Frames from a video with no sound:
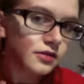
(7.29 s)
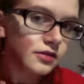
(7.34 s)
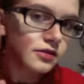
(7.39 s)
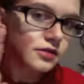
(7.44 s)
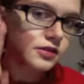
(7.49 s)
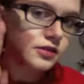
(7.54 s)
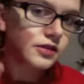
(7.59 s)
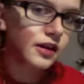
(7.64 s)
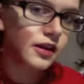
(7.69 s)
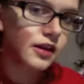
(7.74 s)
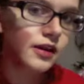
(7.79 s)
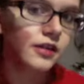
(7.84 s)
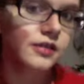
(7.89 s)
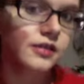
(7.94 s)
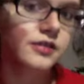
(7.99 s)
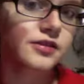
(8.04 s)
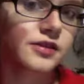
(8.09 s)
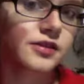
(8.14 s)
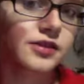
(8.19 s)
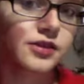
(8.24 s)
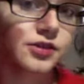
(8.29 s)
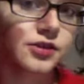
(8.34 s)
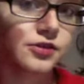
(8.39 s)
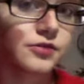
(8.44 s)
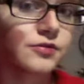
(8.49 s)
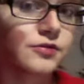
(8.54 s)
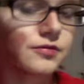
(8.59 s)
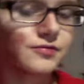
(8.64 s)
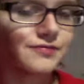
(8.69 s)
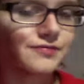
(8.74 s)
to teach
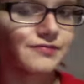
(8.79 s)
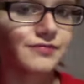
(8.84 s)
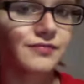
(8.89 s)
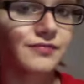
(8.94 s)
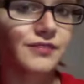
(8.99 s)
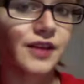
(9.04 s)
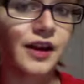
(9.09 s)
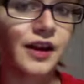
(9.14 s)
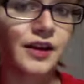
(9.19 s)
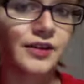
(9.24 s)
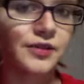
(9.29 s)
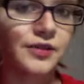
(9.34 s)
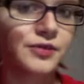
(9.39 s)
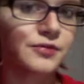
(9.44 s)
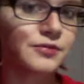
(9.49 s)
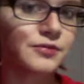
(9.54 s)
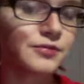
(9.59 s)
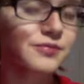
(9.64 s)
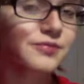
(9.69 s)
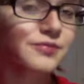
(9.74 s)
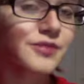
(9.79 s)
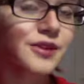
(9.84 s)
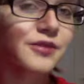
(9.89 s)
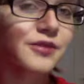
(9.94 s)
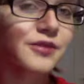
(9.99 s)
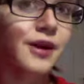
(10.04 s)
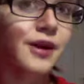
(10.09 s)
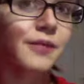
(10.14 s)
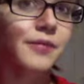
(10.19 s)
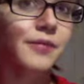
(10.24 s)
you how to
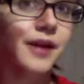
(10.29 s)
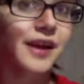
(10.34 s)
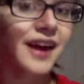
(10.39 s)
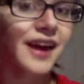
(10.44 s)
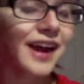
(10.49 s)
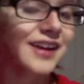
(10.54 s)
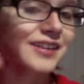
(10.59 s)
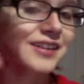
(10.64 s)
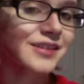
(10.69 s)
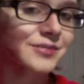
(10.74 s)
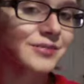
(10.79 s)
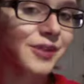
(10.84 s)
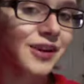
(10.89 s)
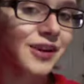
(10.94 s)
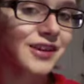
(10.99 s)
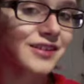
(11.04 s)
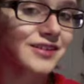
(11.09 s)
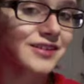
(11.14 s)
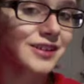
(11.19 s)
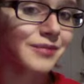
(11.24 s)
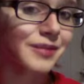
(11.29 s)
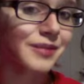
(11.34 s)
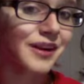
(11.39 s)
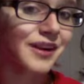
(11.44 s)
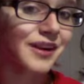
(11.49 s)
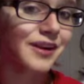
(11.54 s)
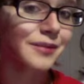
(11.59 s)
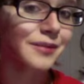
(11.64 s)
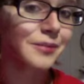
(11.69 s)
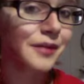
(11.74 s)
recreate my Katniss Mockingjay
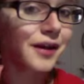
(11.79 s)
makeup